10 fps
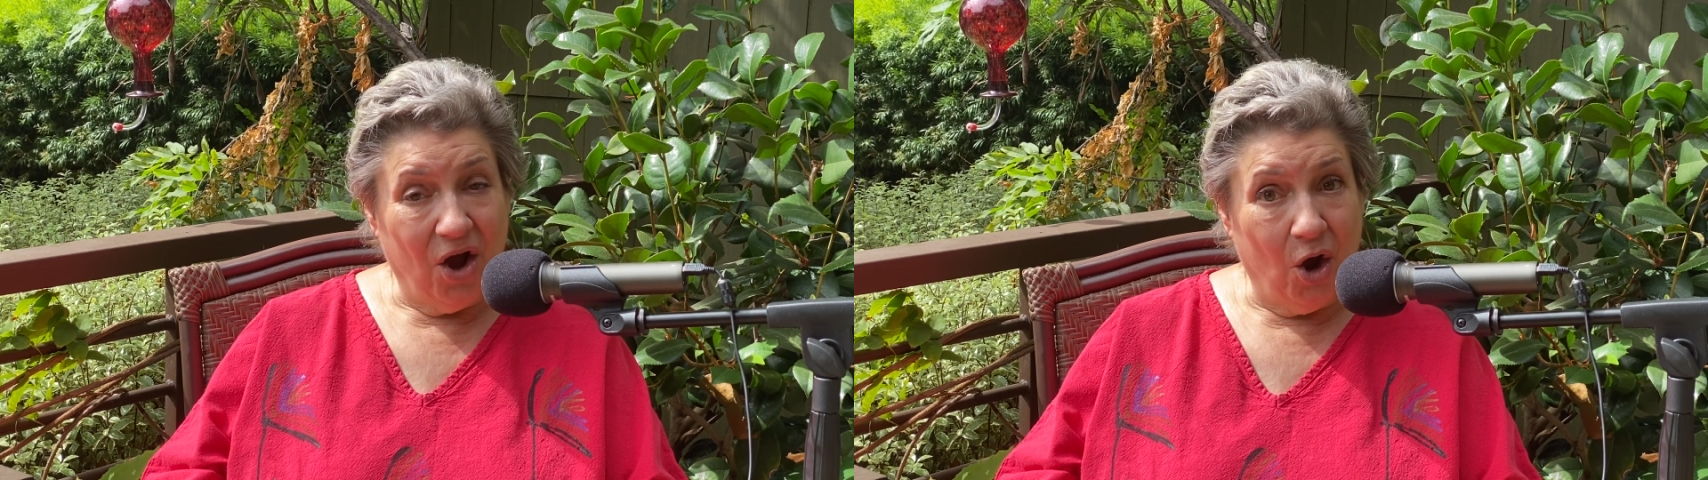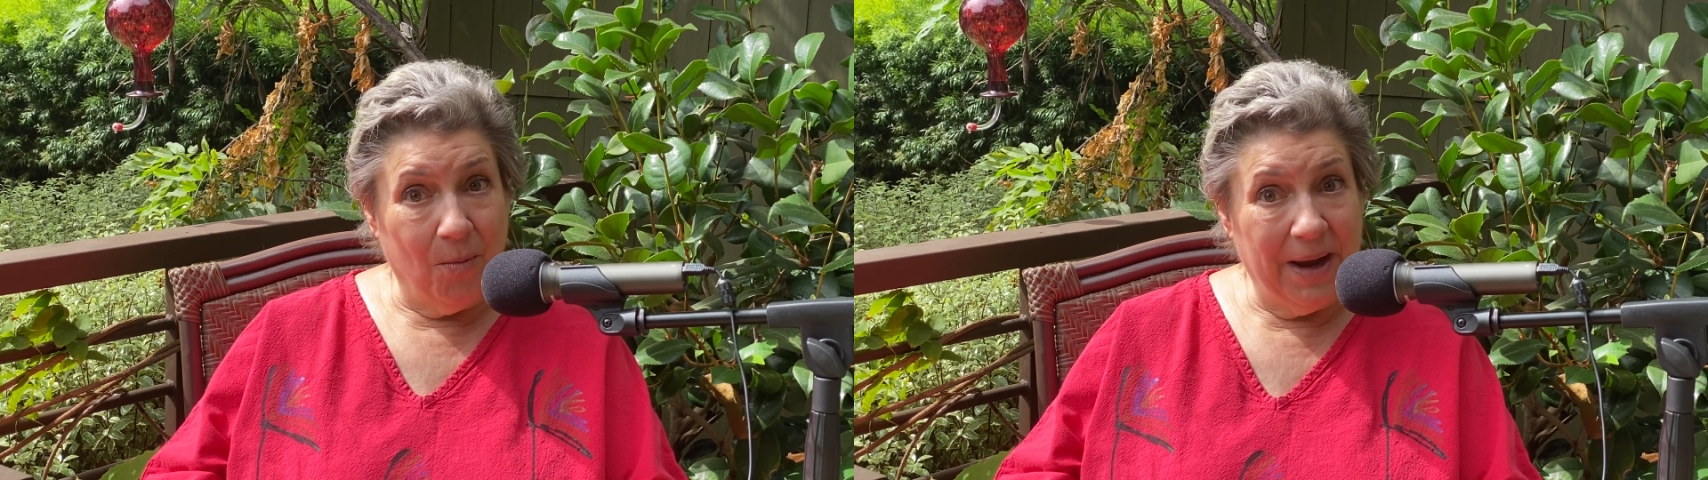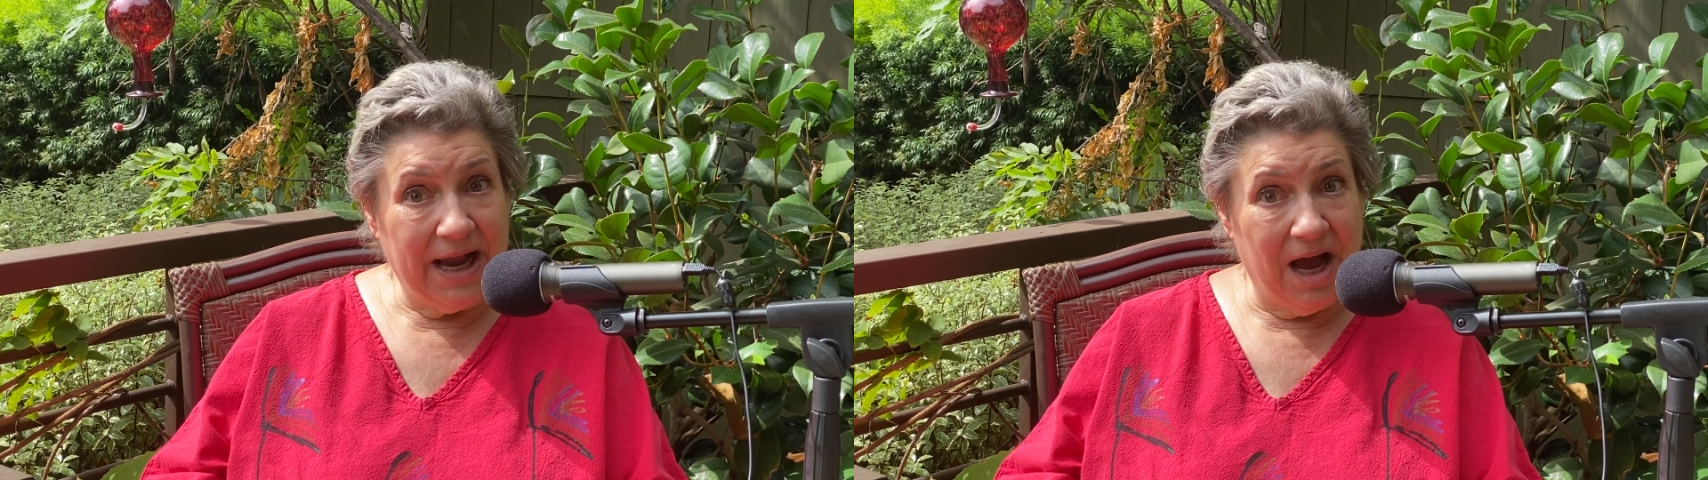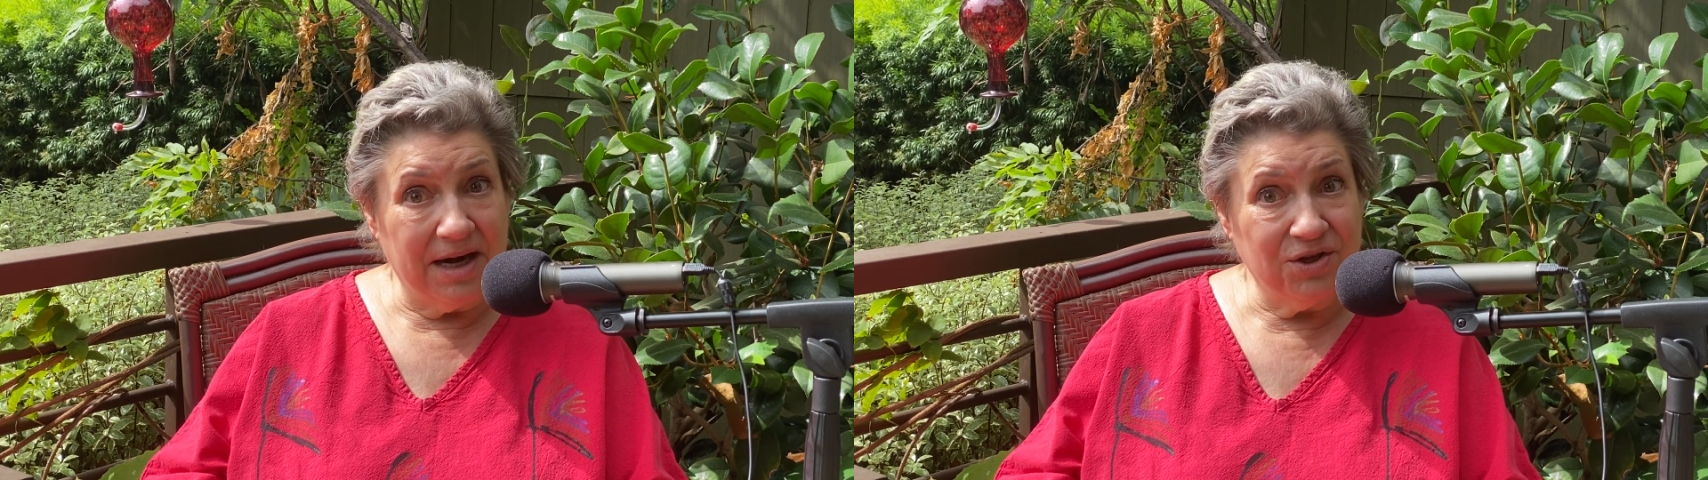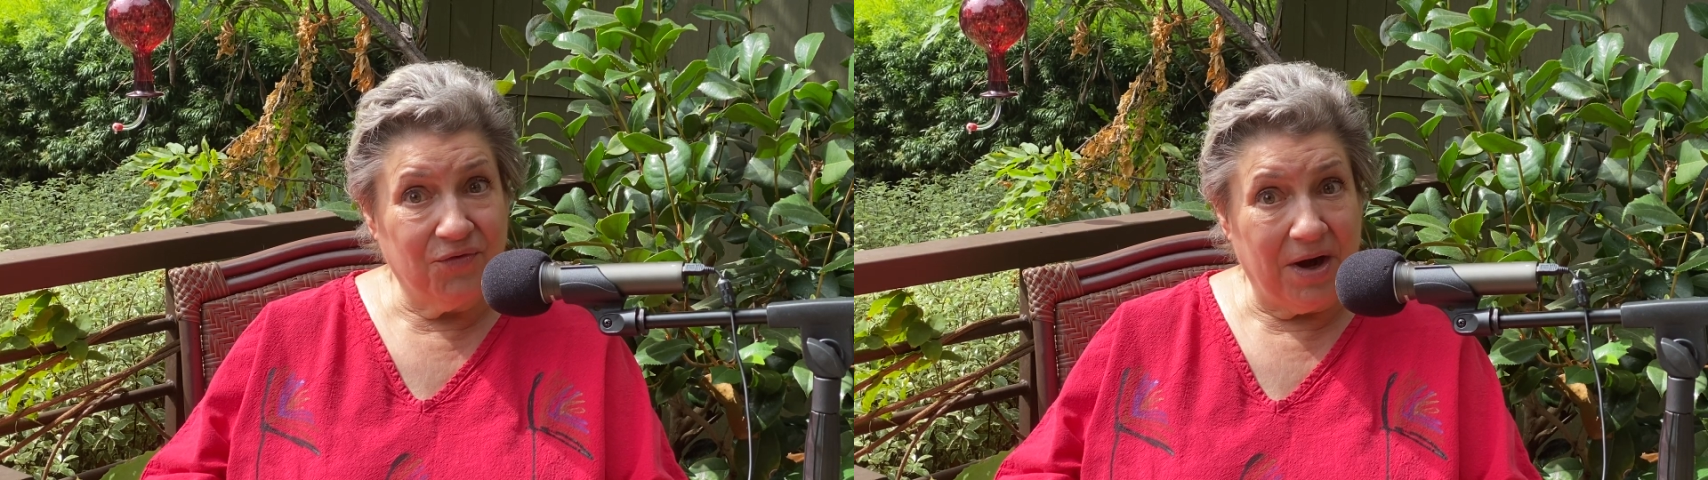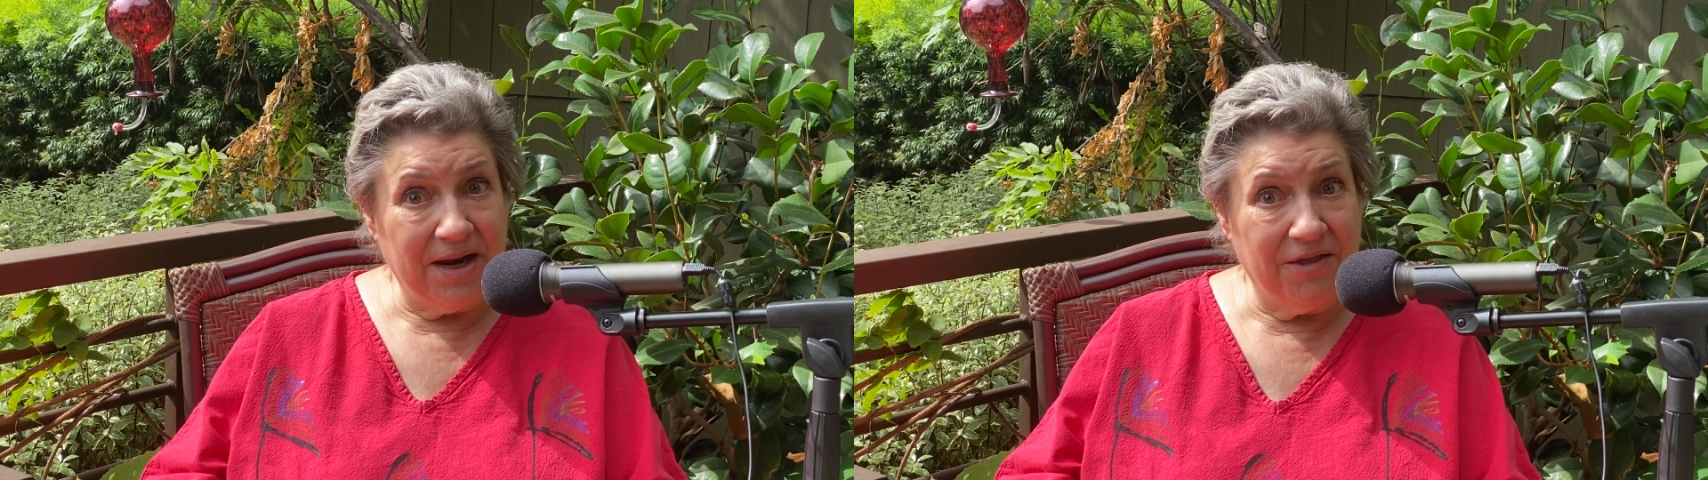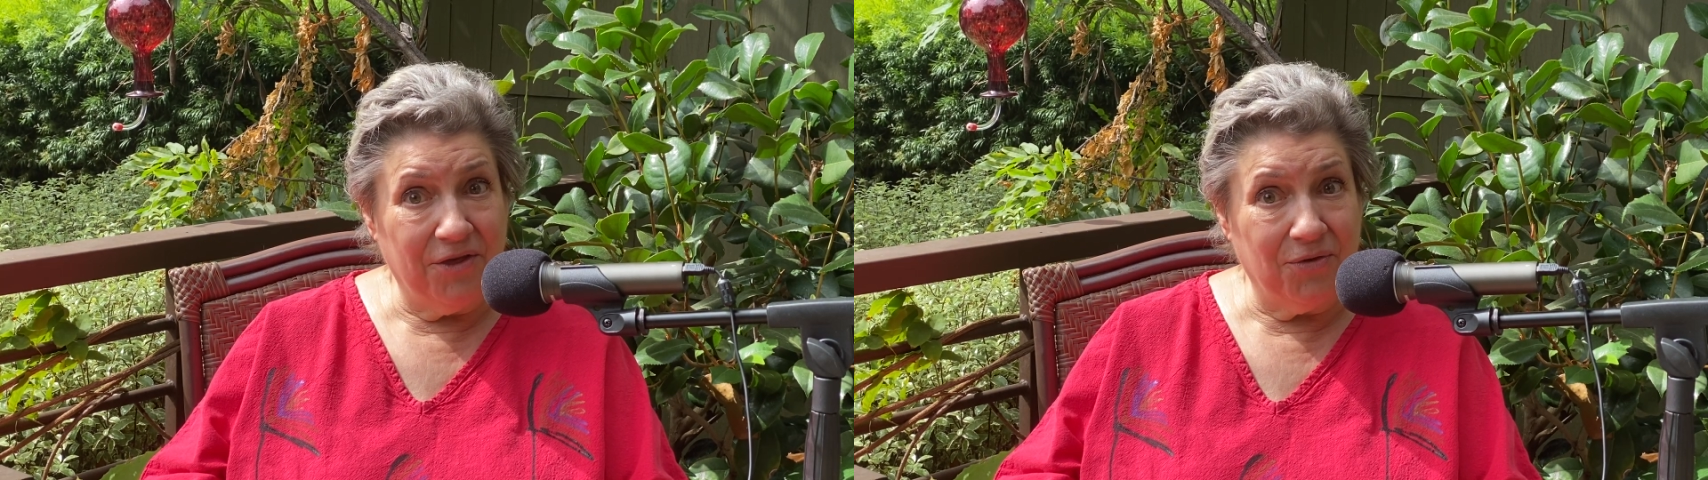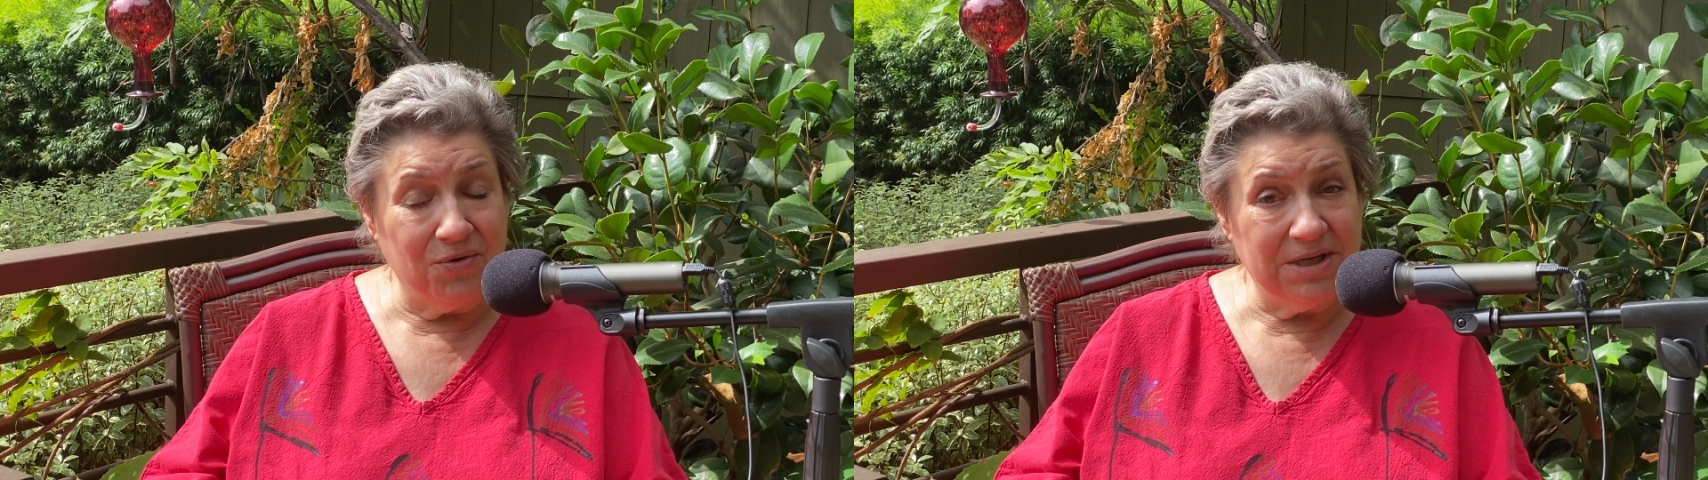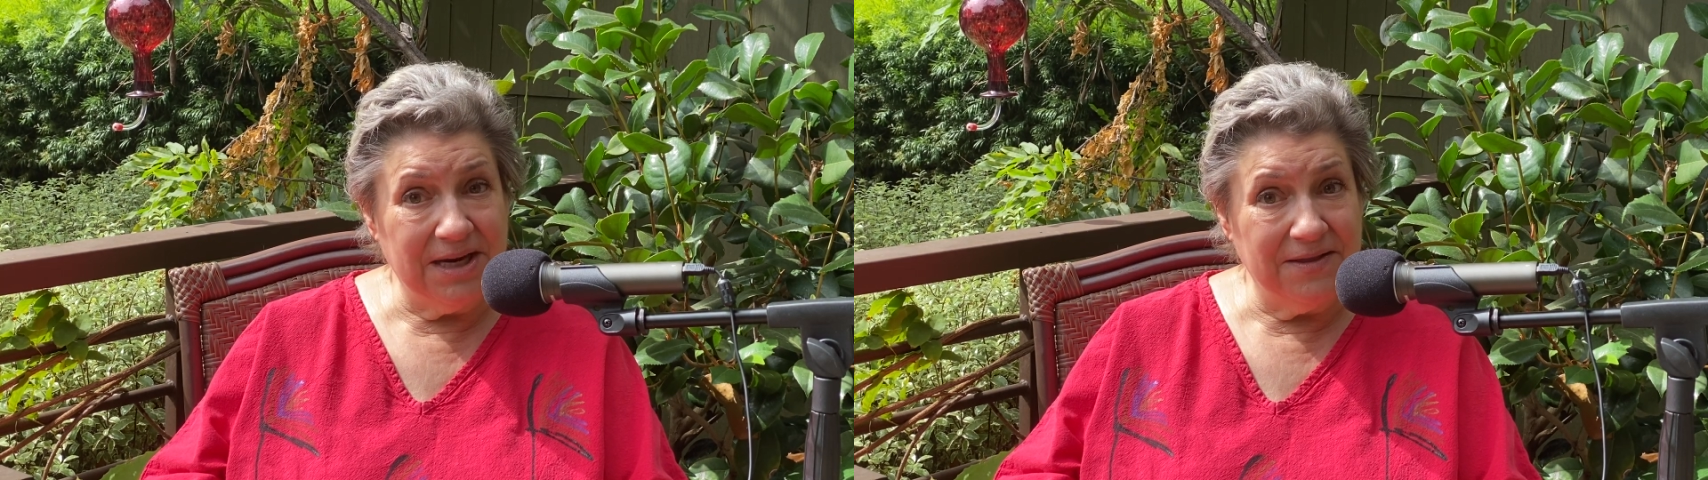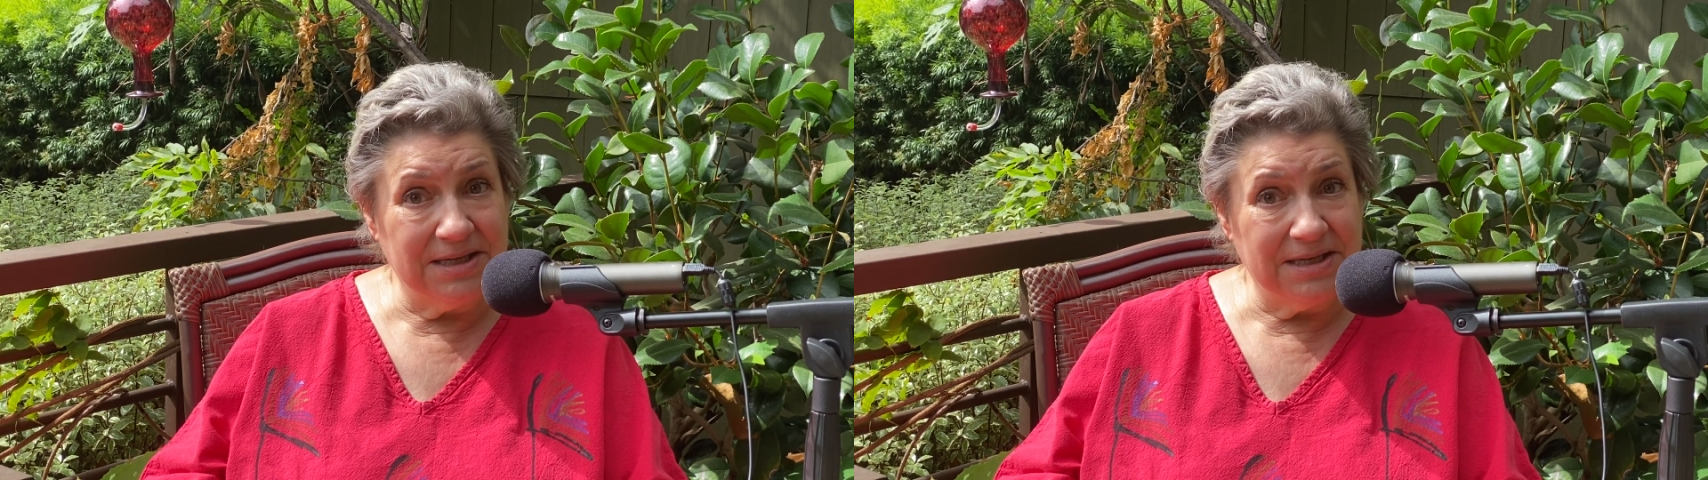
Oh my God, it's Friday the 13th.